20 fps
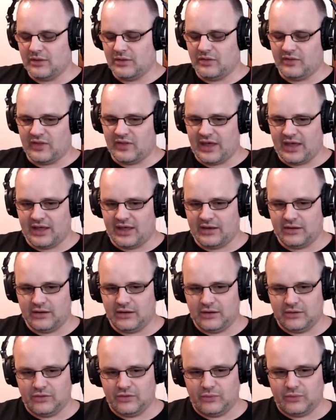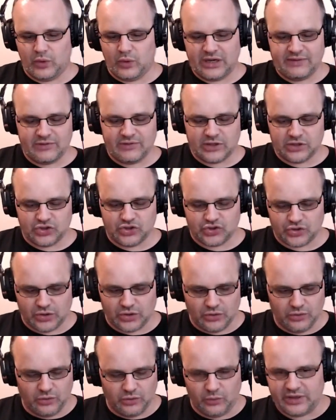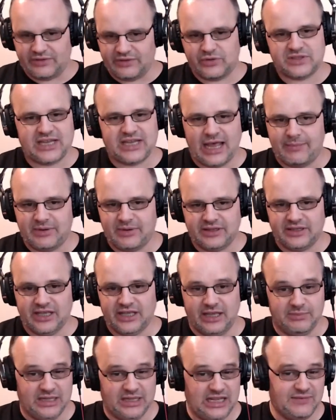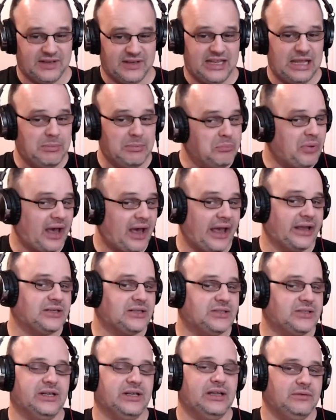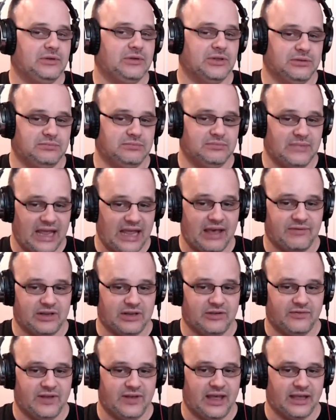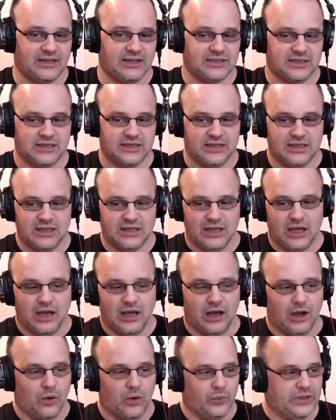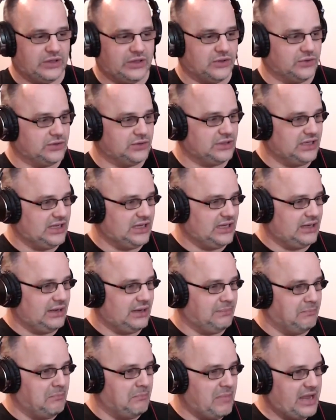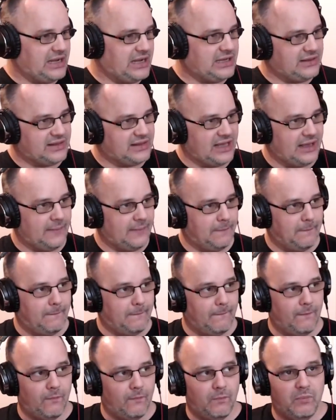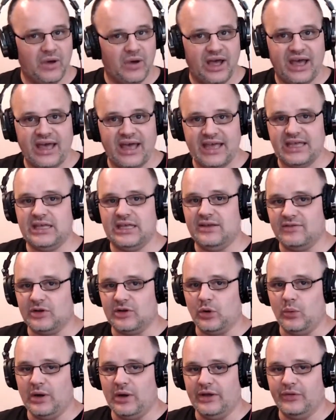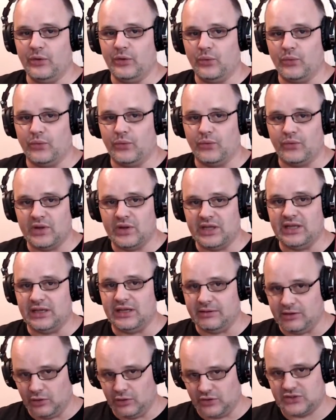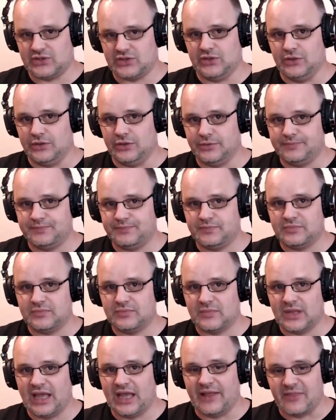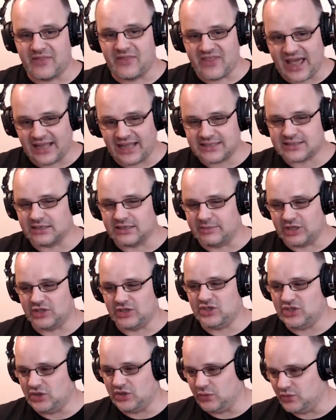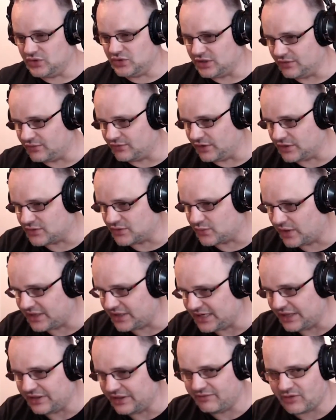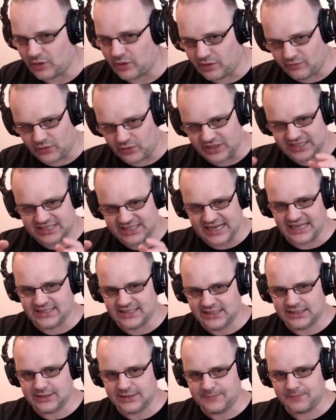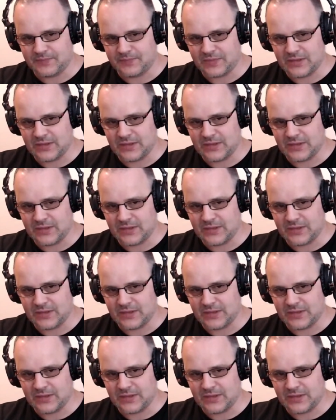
then whatever control or whatever is happening in the game, even impact could have an effect. We could make them behave in a way that really looks good. Yeah. And that's going to make a huge difference. Right now, they're very, very static.